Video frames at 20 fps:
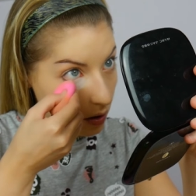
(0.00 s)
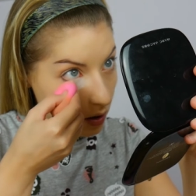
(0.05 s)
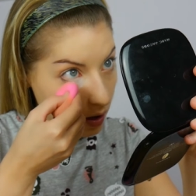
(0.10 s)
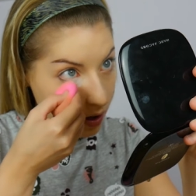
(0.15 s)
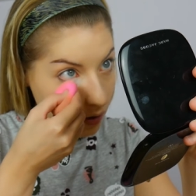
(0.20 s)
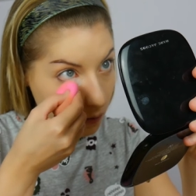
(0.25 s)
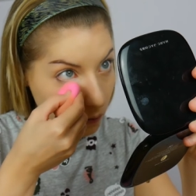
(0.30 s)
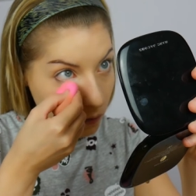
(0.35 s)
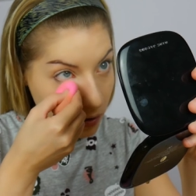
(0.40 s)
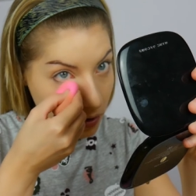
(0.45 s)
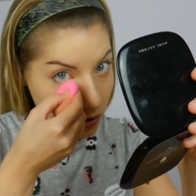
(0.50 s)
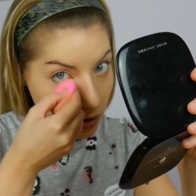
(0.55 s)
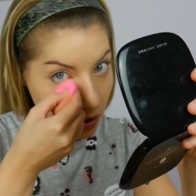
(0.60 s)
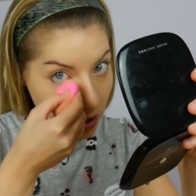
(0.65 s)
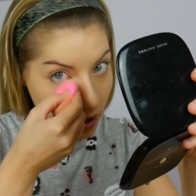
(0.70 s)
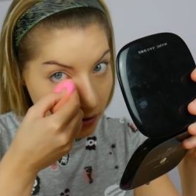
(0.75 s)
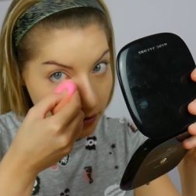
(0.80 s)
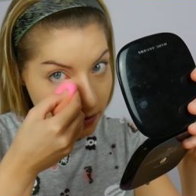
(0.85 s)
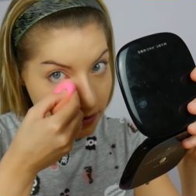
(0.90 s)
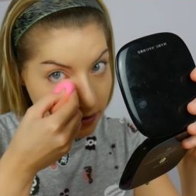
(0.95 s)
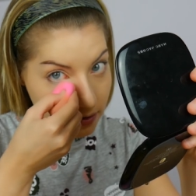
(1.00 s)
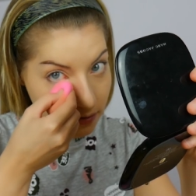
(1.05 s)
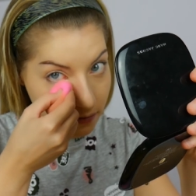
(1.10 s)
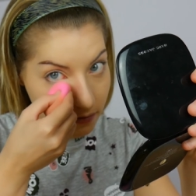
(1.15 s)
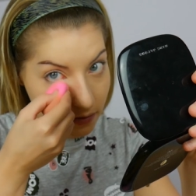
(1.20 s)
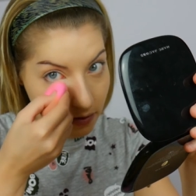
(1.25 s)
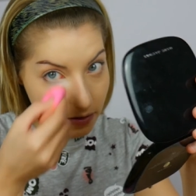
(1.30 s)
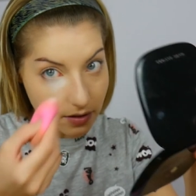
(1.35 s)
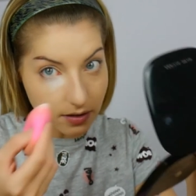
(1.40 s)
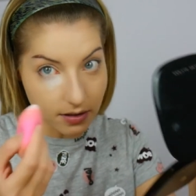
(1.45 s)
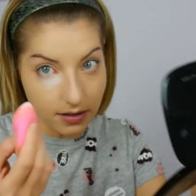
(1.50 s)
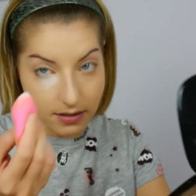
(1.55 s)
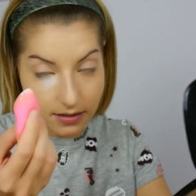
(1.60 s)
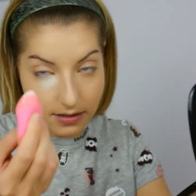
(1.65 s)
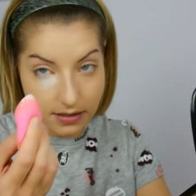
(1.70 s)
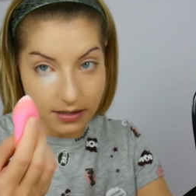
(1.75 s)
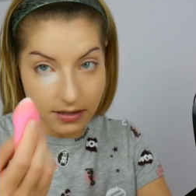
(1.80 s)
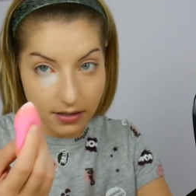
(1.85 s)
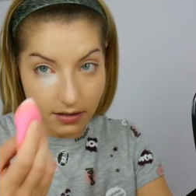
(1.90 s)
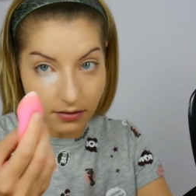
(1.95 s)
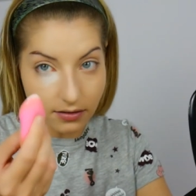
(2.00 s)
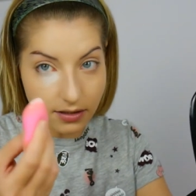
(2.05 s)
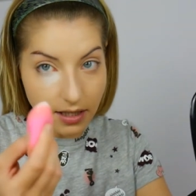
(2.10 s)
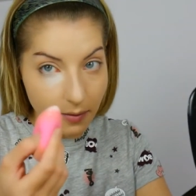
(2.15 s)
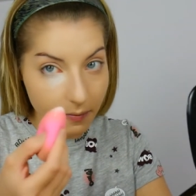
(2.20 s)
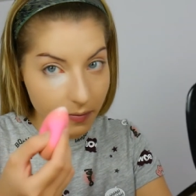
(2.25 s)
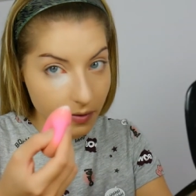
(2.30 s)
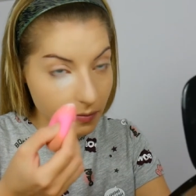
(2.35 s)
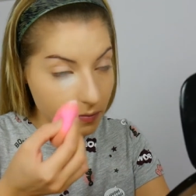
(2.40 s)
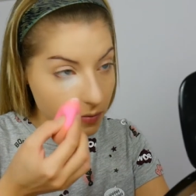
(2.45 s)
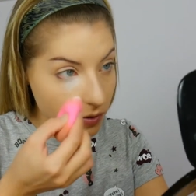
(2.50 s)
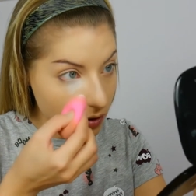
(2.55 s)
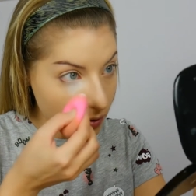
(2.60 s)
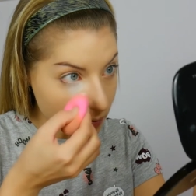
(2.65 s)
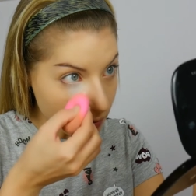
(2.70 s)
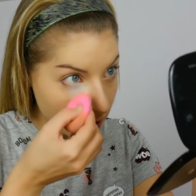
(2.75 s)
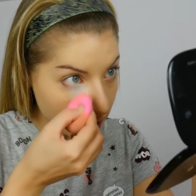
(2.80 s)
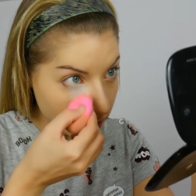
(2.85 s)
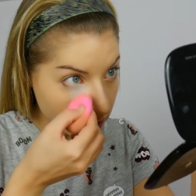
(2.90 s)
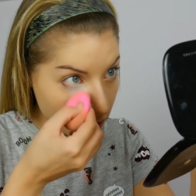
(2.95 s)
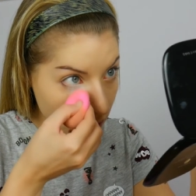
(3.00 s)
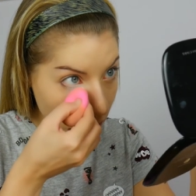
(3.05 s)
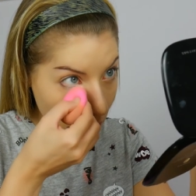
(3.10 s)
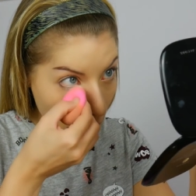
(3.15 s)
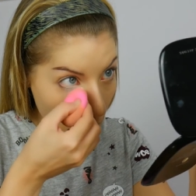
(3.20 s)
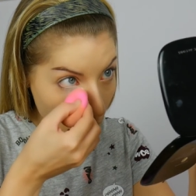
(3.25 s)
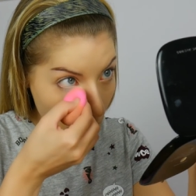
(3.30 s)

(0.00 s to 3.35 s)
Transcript: and with that still dampened beauty blender